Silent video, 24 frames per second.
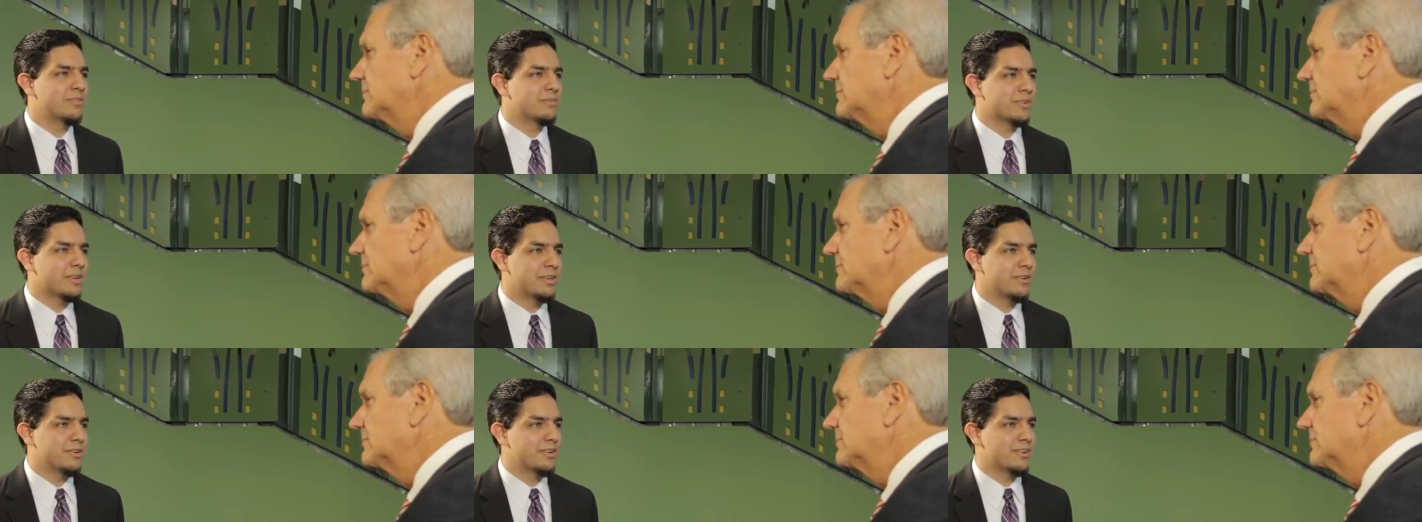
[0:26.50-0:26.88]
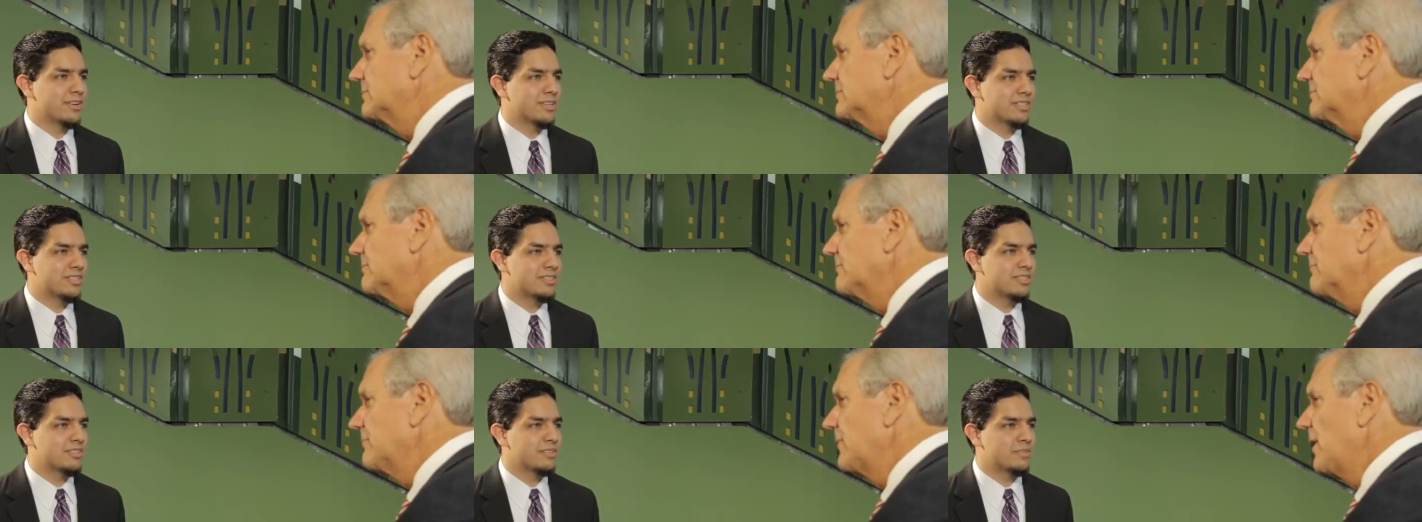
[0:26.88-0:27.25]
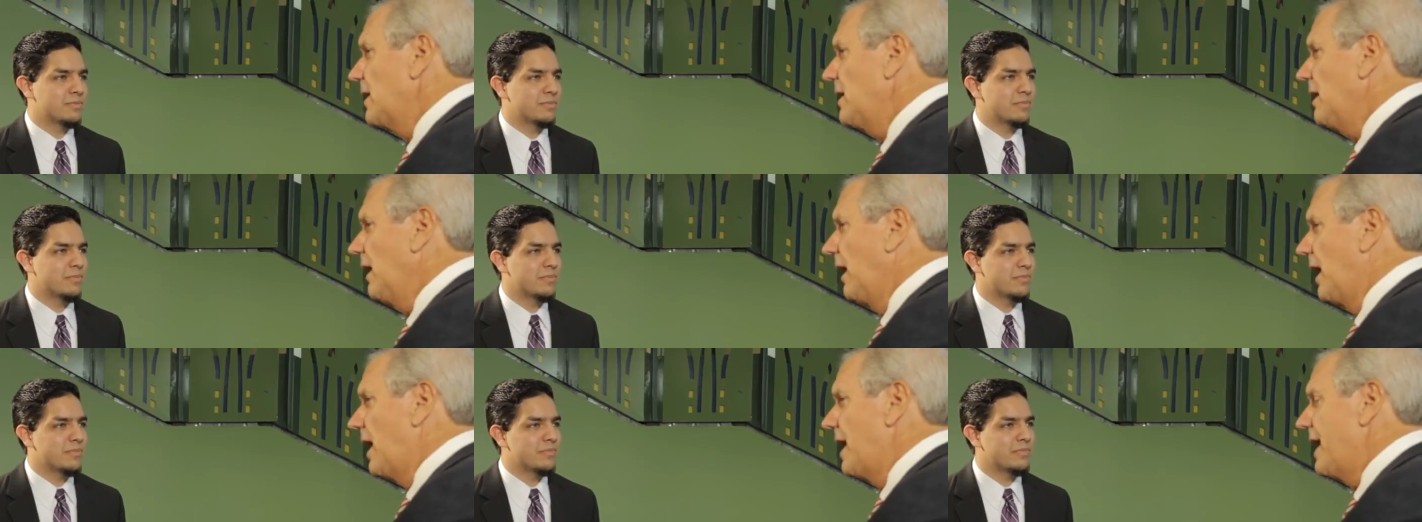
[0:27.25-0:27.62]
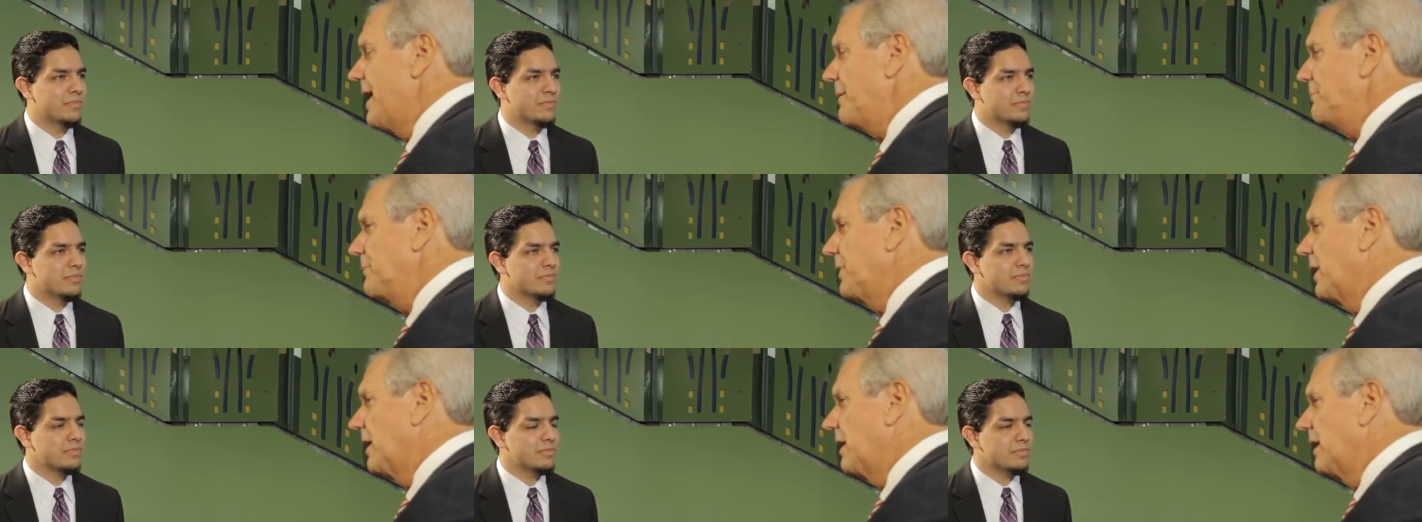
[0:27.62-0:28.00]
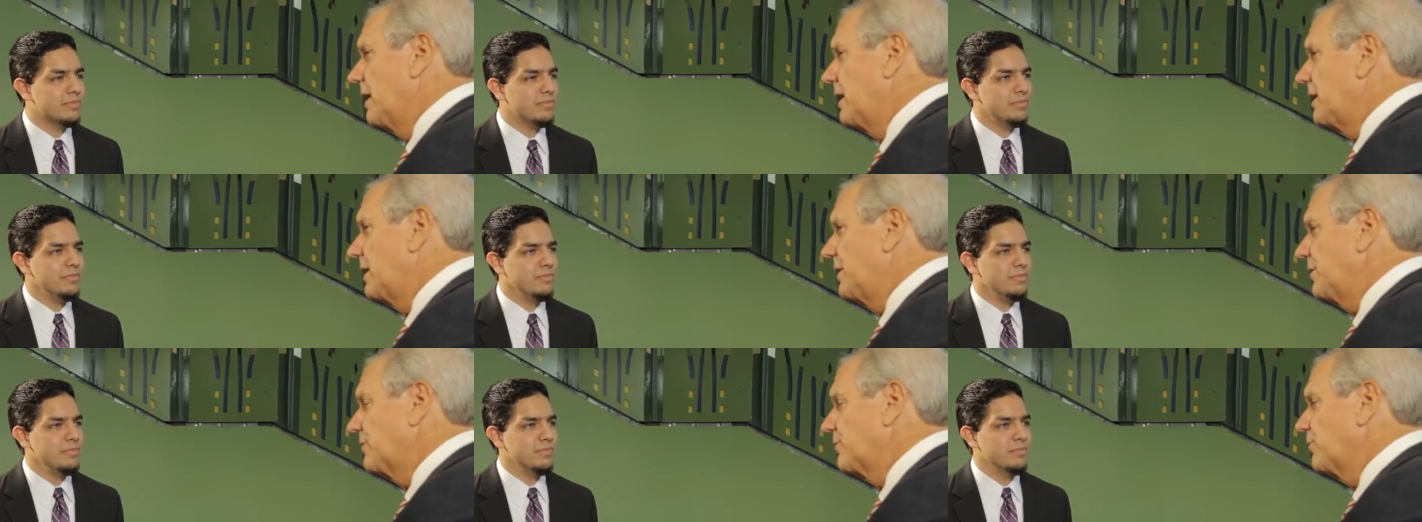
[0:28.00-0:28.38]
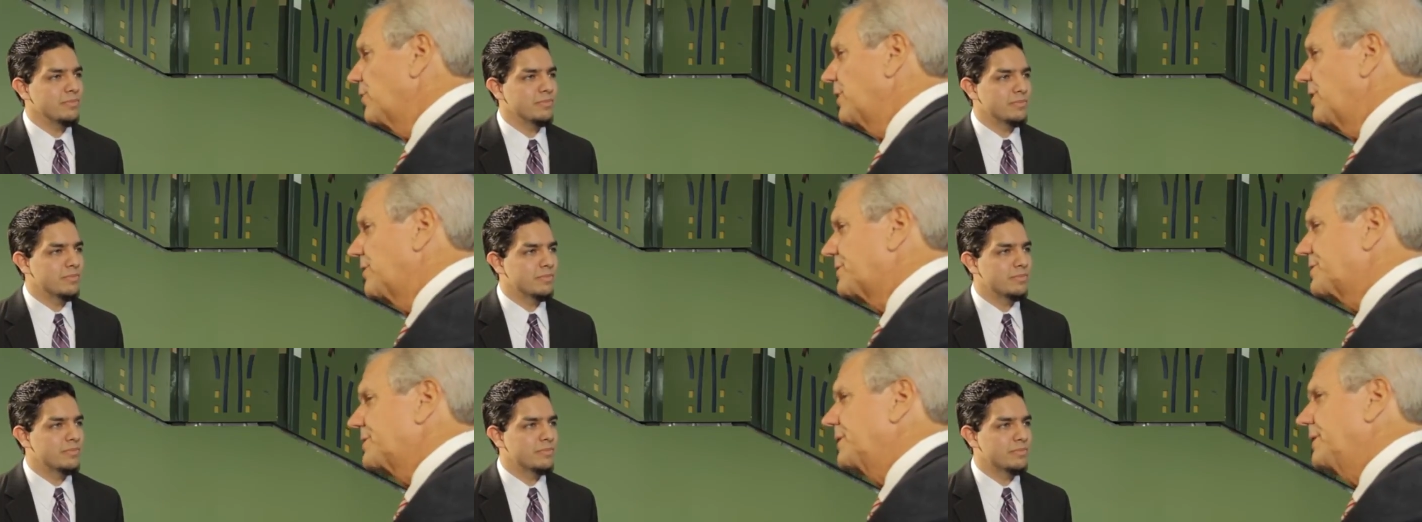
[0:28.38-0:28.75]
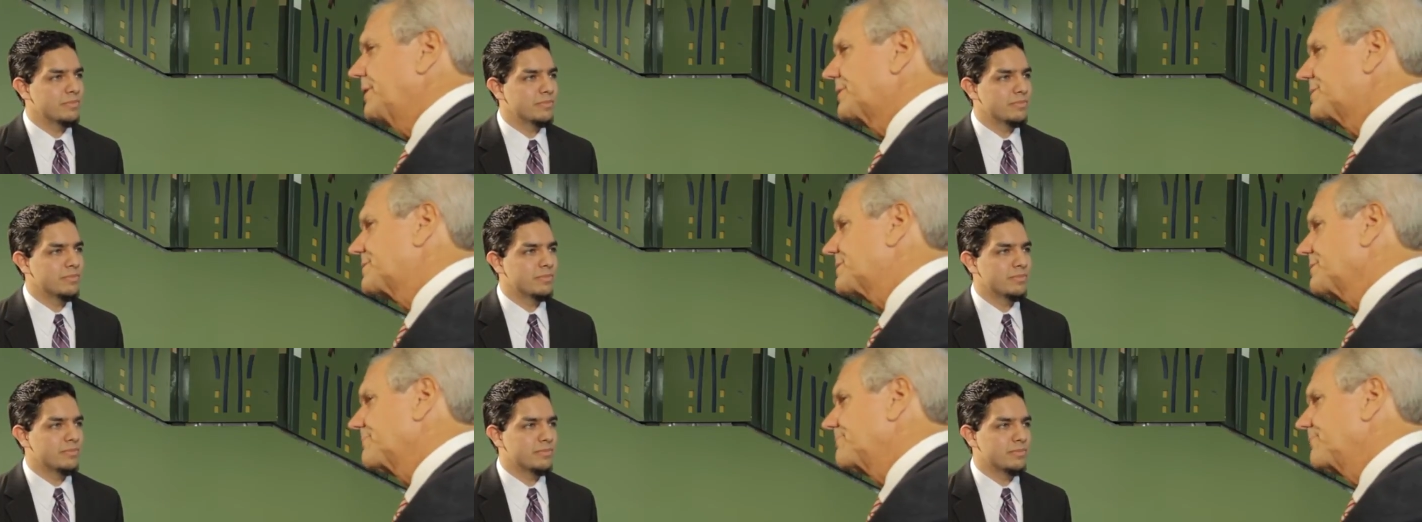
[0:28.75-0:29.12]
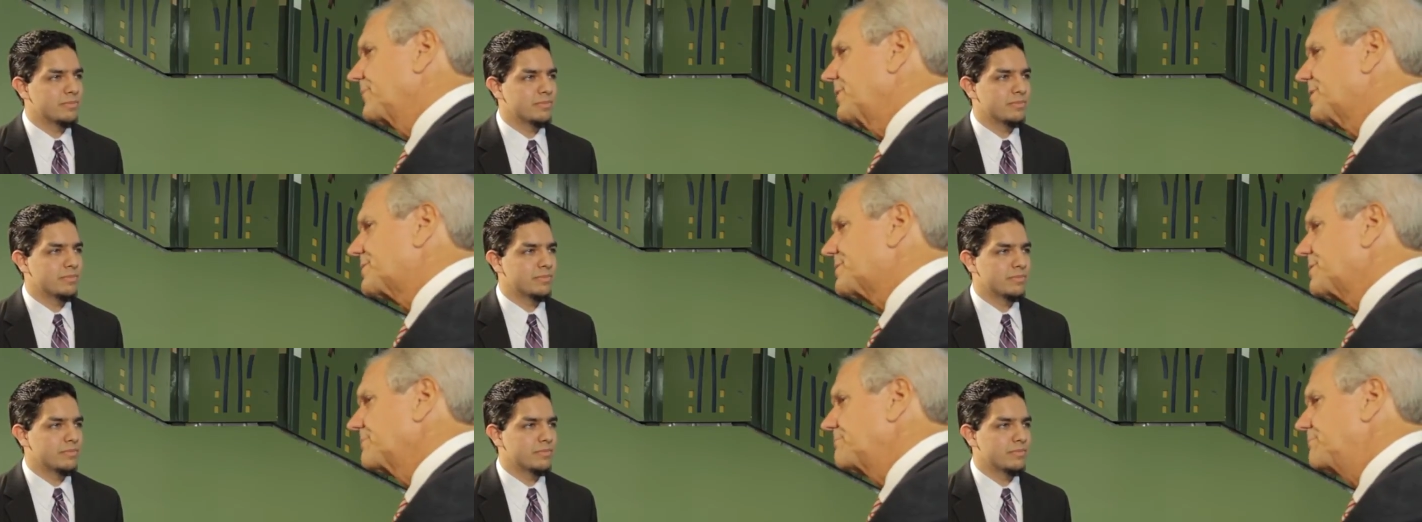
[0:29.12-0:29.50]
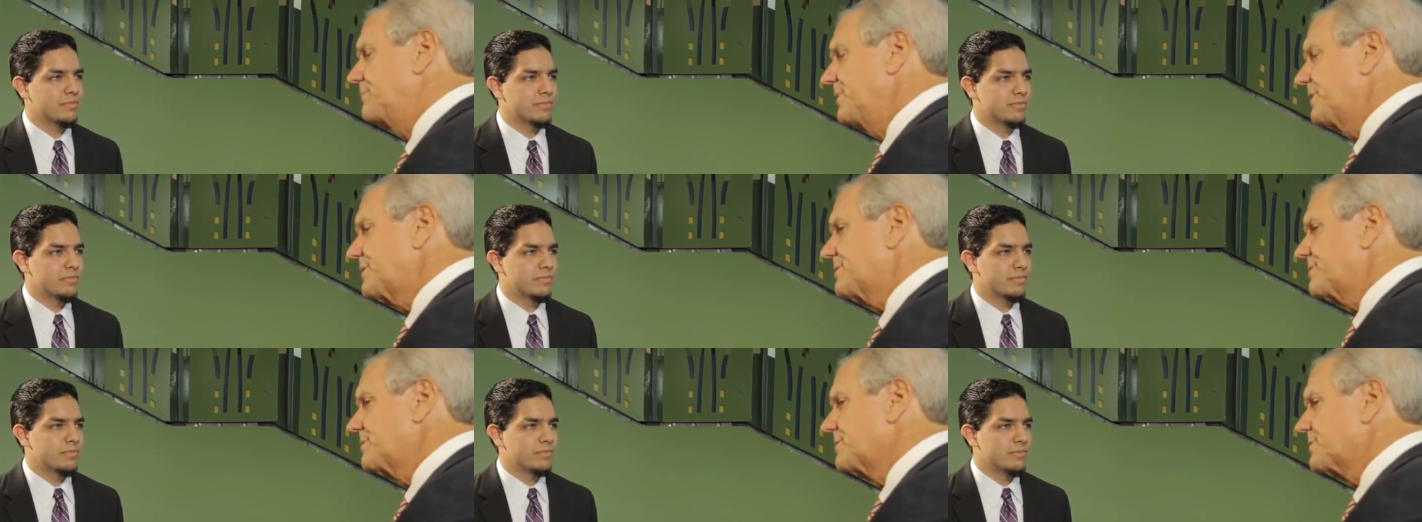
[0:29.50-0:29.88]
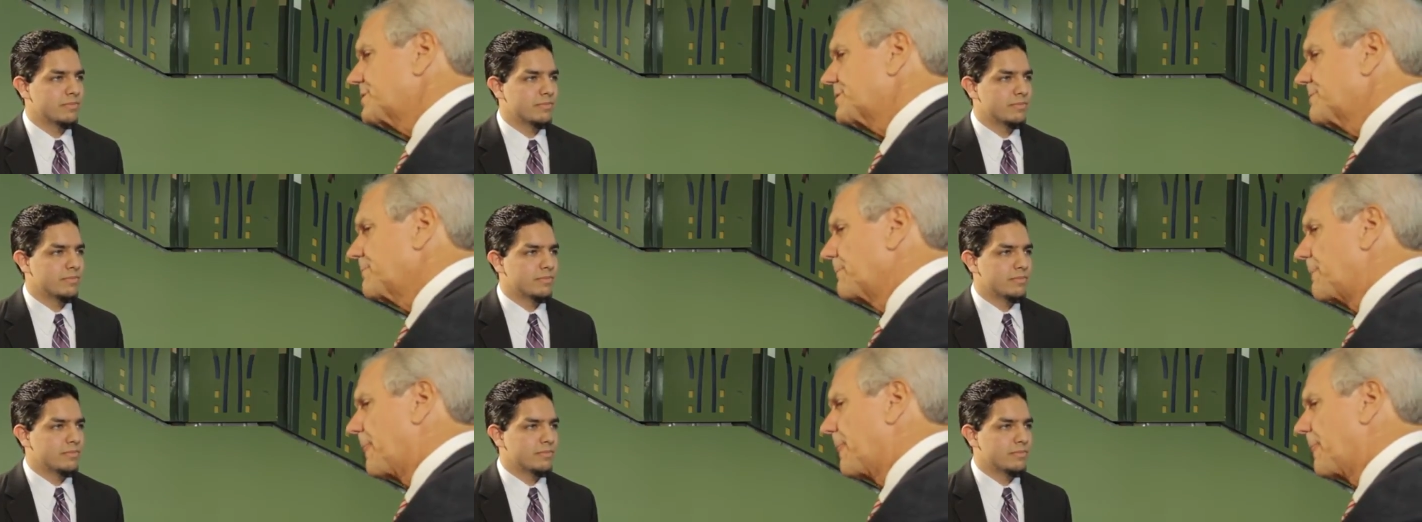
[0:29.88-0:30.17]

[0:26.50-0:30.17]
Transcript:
Speaker 1: I'm curious.
Speaker 2: I'm, uh, you know, it's, it's, a, it's a business,